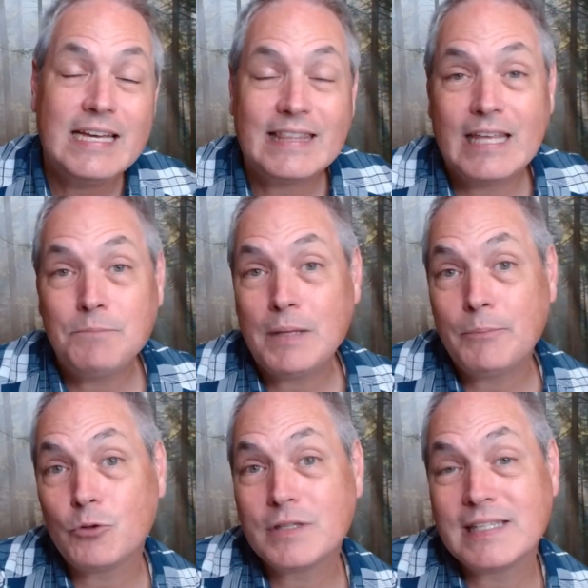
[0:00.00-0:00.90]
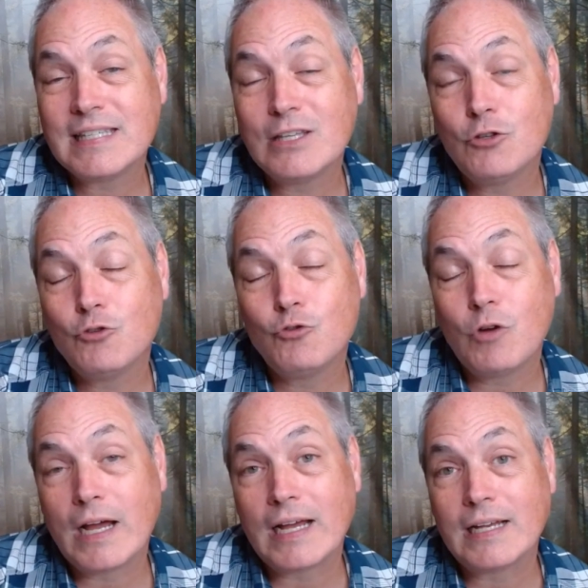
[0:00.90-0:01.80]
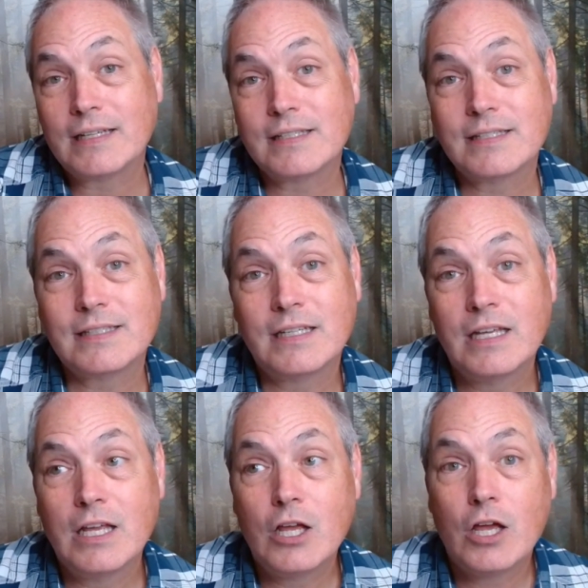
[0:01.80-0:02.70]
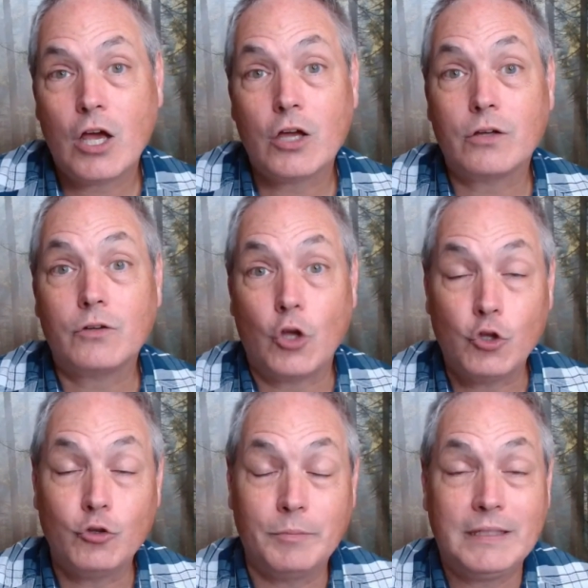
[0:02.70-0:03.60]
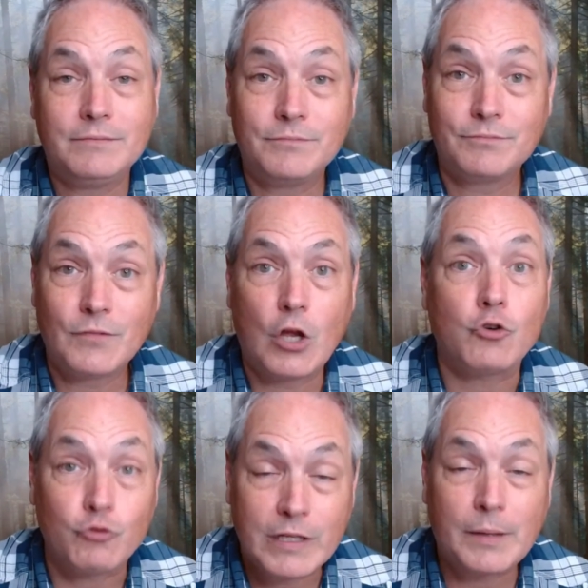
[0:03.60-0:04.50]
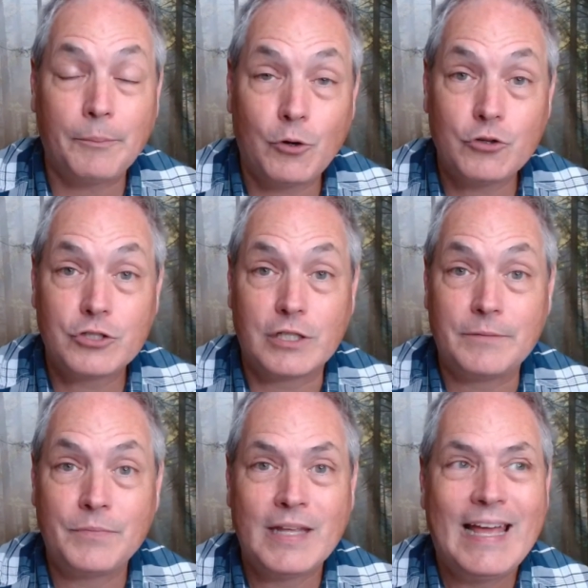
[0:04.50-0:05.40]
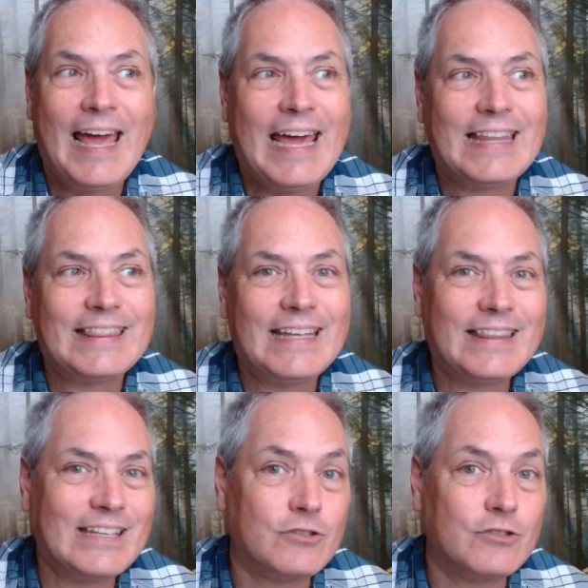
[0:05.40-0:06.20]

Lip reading: then people see you as a human, a real person, and then there's